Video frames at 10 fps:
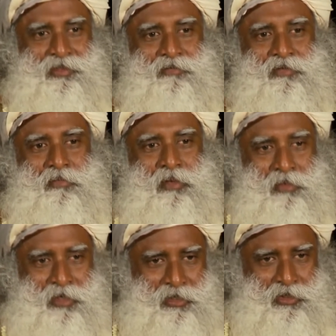If the
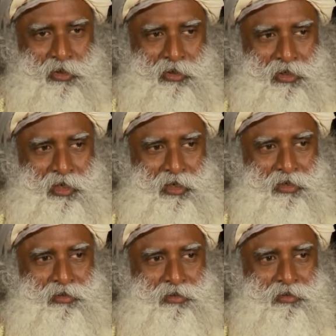memory is not
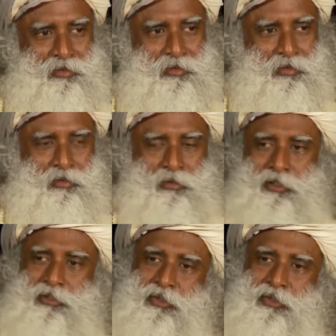there, this